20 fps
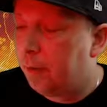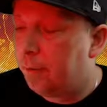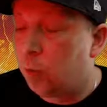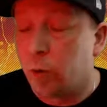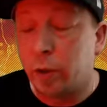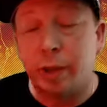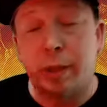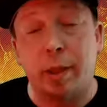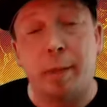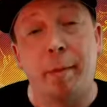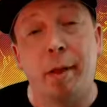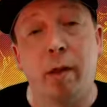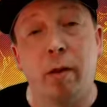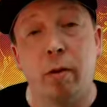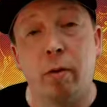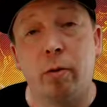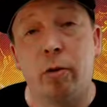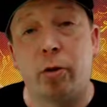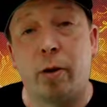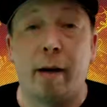or somebody
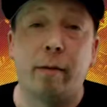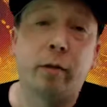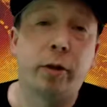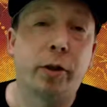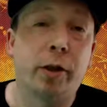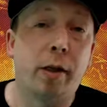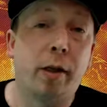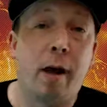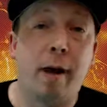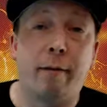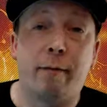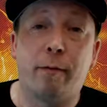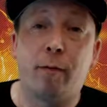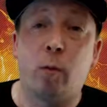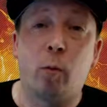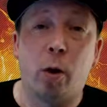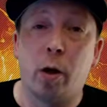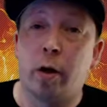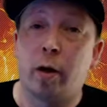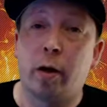who travels a lot
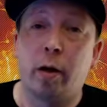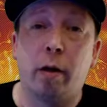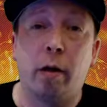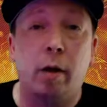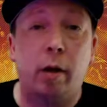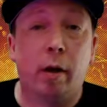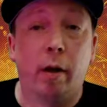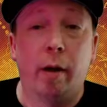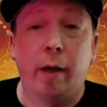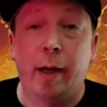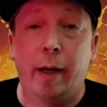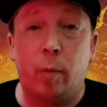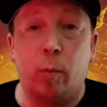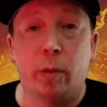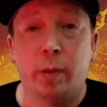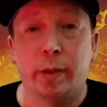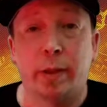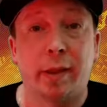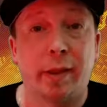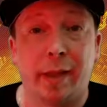for work and
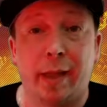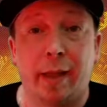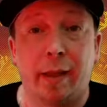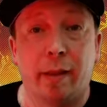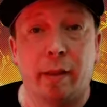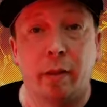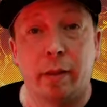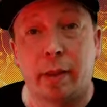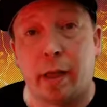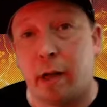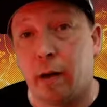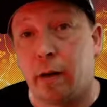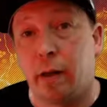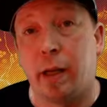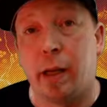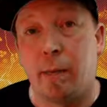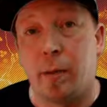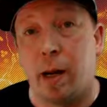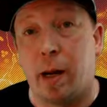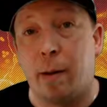wants to take their entire
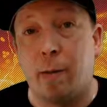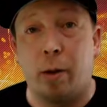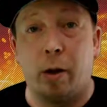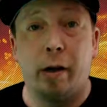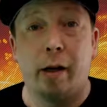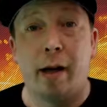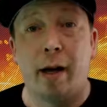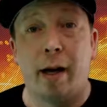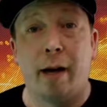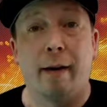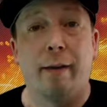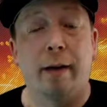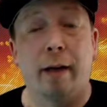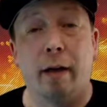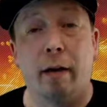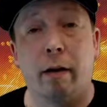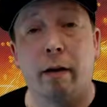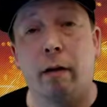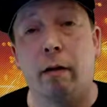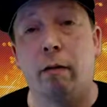game library and have
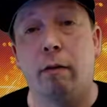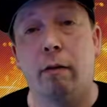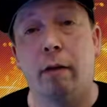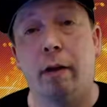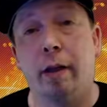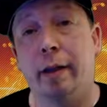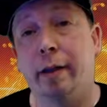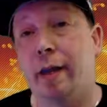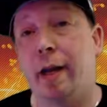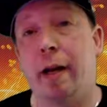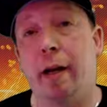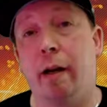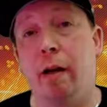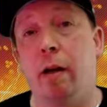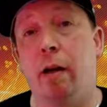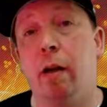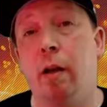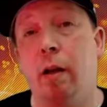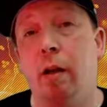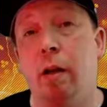their
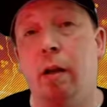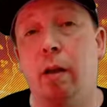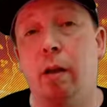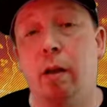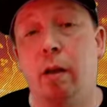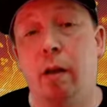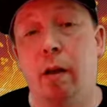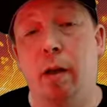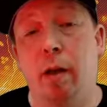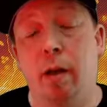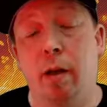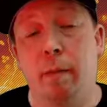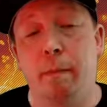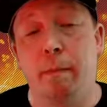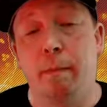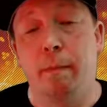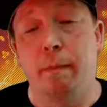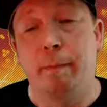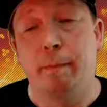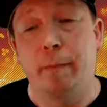entire
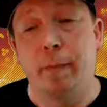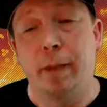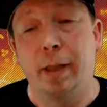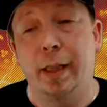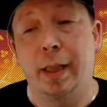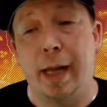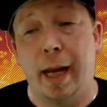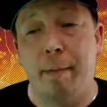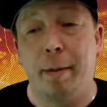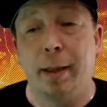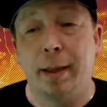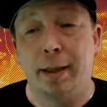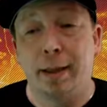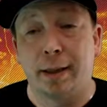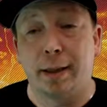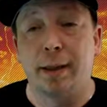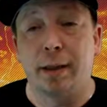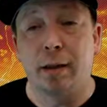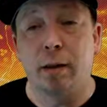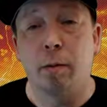gaming
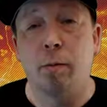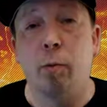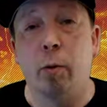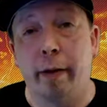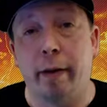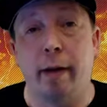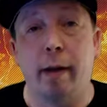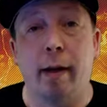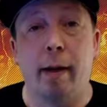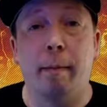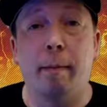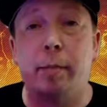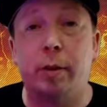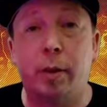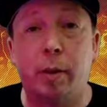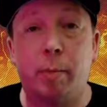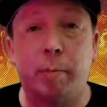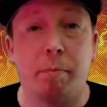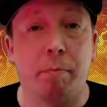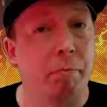system with them
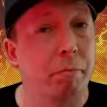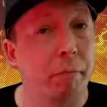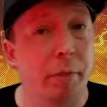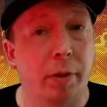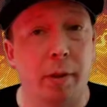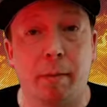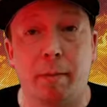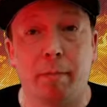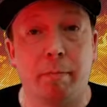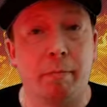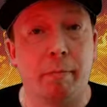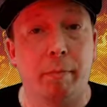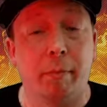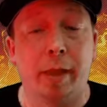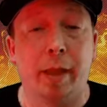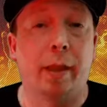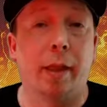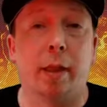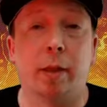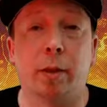to
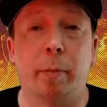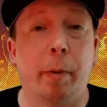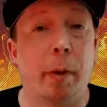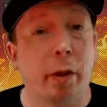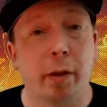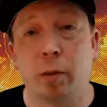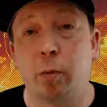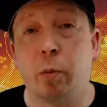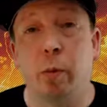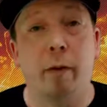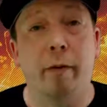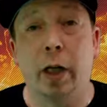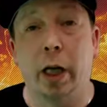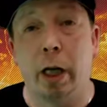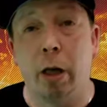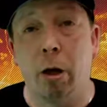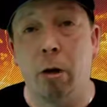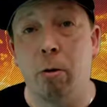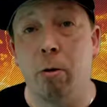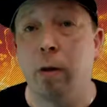get the experience wherever they
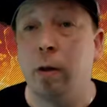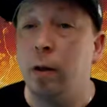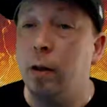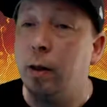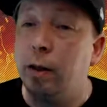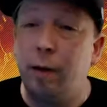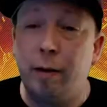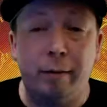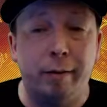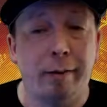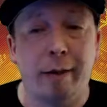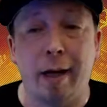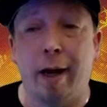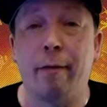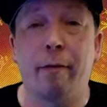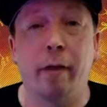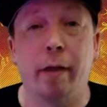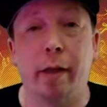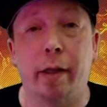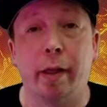go.
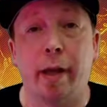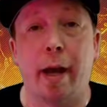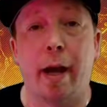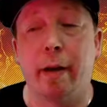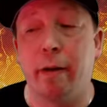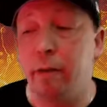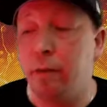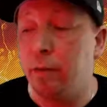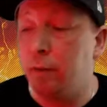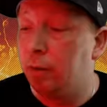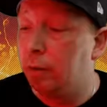Definitely that.